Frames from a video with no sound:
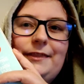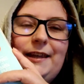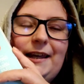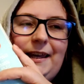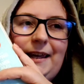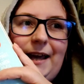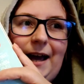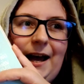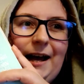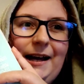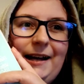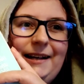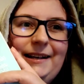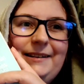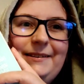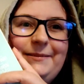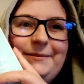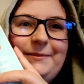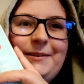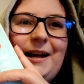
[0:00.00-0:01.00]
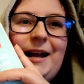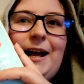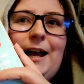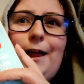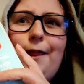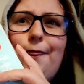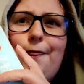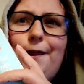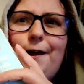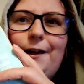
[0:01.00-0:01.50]

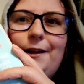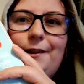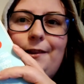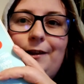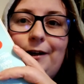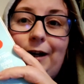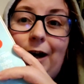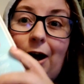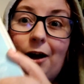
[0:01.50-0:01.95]
the